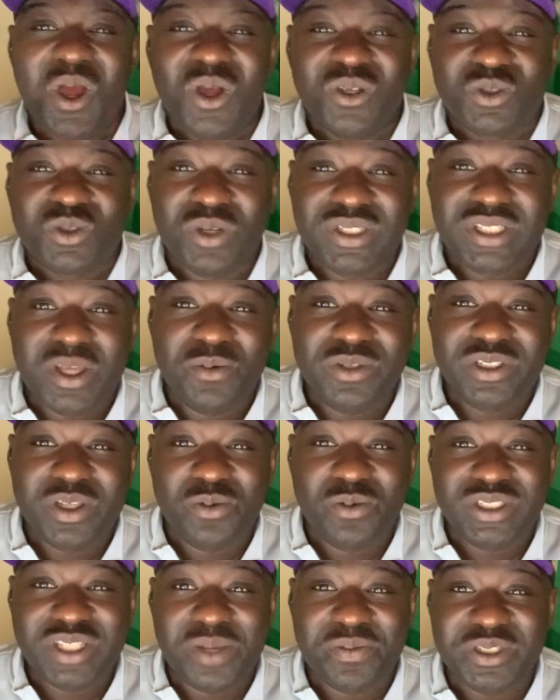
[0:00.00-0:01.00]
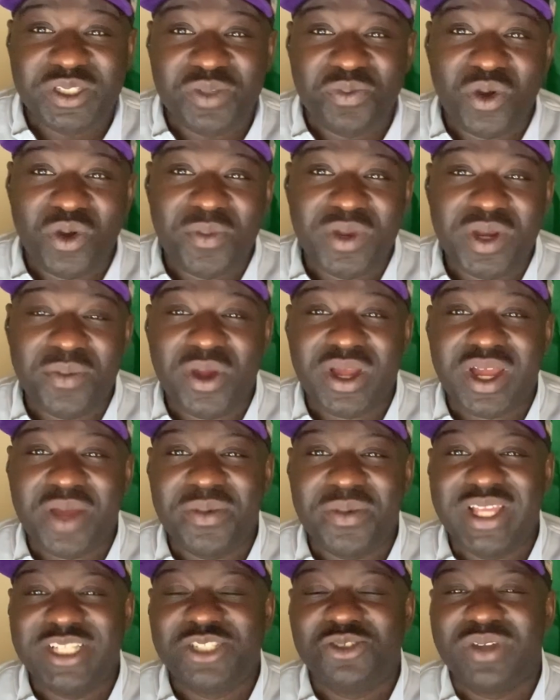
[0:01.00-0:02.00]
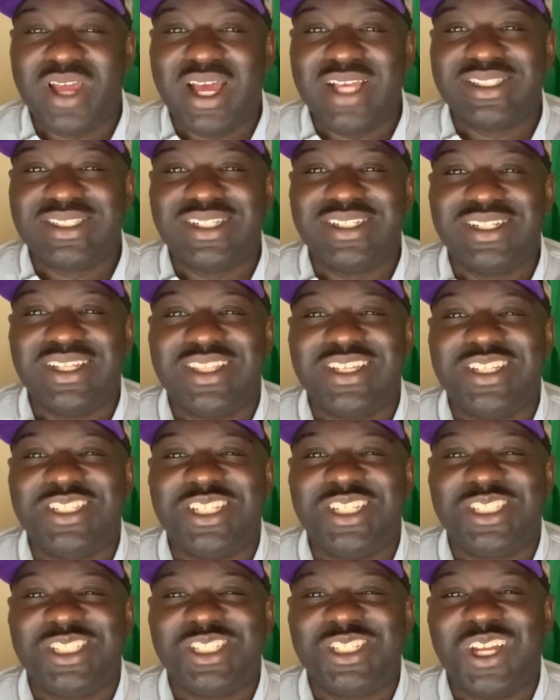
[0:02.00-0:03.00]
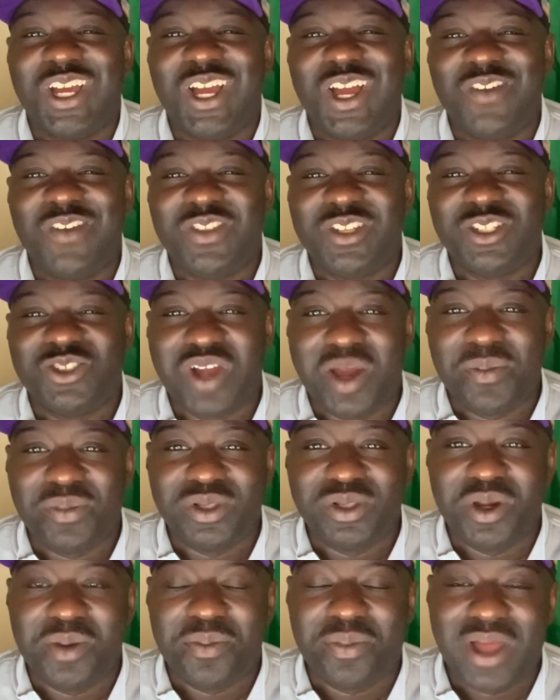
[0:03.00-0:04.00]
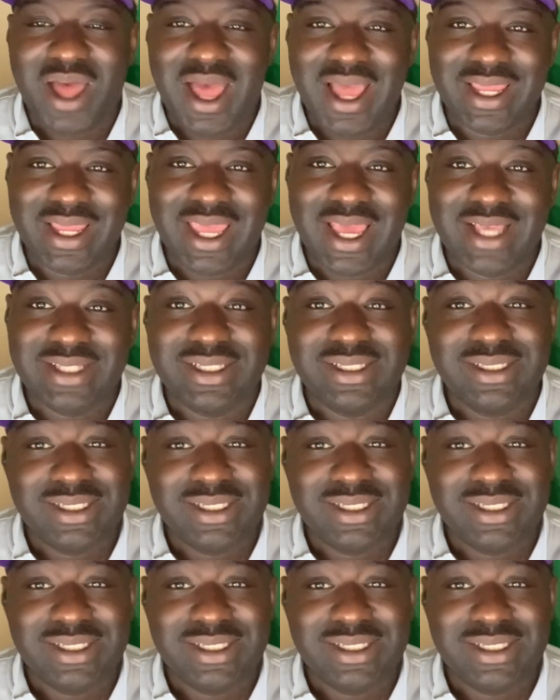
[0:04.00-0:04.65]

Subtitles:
What's up? It's your boy Money Mark coming at you guys in another edition of the Drop Alert Podcast.